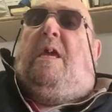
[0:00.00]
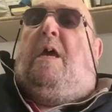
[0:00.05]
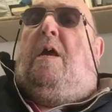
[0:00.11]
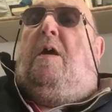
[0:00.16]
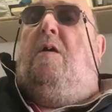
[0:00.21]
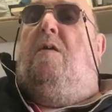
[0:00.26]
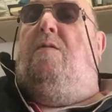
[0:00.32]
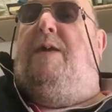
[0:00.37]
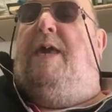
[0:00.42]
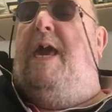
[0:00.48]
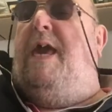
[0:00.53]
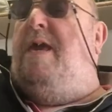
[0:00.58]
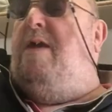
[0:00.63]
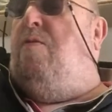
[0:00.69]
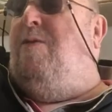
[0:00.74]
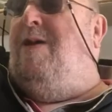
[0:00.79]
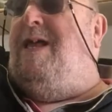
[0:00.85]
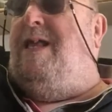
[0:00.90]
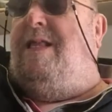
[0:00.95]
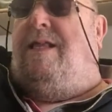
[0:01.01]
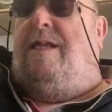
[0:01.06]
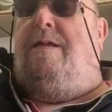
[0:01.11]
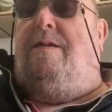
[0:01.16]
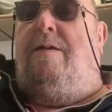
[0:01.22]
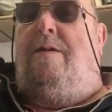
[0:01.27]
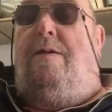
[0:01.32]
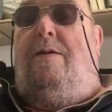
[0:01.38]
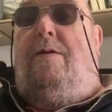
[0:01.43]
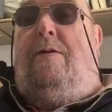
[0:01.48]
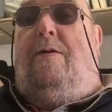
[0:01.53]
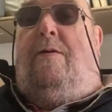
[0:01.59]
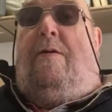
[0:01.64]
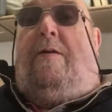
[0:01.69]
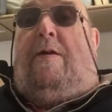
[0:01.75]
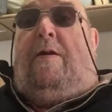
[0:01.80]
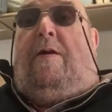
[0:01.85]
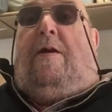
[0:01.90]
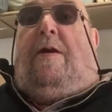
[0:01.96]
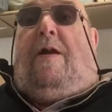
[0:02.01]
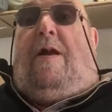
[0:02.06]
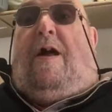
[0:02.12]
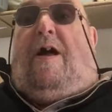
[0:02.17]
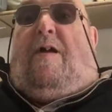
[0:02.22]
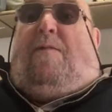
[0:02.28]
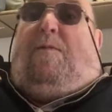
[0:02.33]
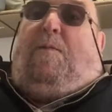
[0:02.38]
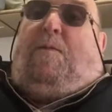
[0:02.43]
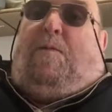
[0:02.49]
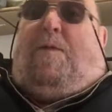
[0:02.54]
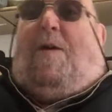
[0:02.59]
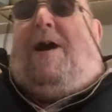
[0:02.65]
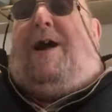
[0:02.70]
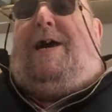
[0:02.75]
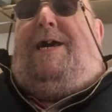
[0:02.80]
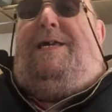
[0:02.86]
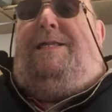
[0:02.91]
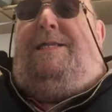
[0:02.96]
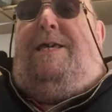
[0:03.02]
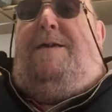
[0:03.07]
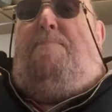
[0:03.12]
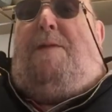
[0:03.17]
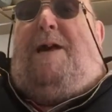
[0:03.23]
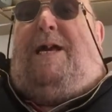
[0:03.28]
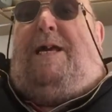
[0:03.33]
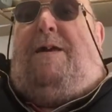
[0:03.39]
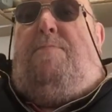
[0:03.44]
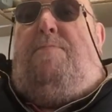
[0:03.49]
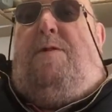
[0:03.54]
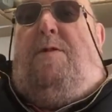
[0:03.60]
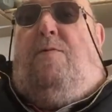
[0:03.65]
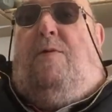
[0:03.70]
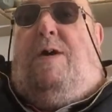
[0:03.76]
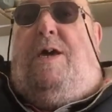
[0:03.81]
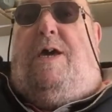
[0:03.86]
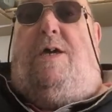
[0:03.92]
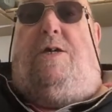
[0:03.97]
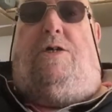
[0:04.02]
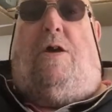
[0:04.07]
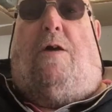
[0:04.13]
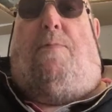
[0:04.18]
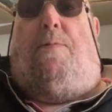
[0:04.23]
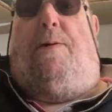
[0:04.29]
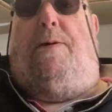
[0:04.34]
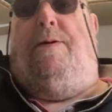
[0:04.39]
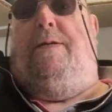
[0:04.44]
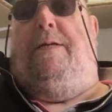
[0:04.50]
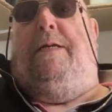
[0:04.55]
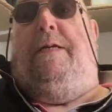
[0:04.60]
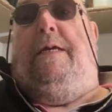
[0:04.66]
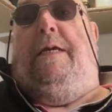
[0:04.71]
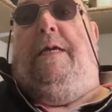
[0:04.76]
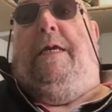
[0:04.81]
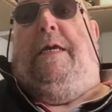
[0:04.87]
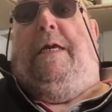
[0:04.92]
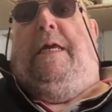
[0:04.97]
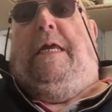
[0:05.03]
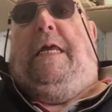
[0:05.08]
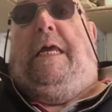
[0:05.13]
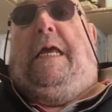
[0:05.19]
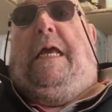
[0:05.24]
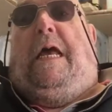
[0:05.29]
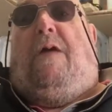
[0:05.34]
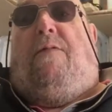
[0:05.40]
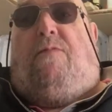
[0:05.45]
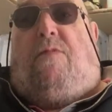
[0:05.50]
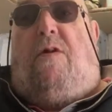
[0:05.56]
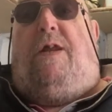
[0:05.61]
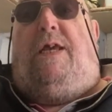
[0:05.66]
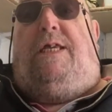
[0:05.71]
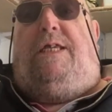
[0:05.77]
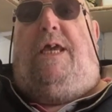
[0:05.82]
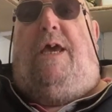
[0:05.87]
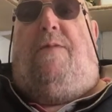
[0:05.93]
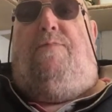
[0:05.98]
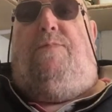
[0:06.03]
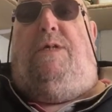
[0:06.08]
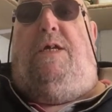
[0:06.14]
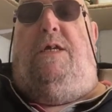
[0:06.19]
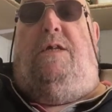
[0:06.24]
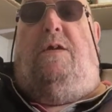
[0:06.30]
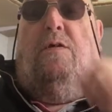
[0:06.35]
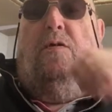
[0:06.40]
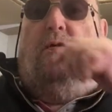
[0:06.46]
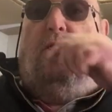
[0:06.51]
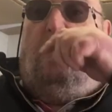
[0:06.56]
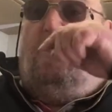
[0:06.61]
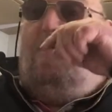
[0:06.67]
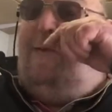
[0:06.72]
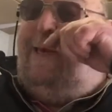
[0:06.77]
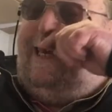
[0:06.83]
Okay, well, I'm finally back in my workshop. I've got it emptied. All my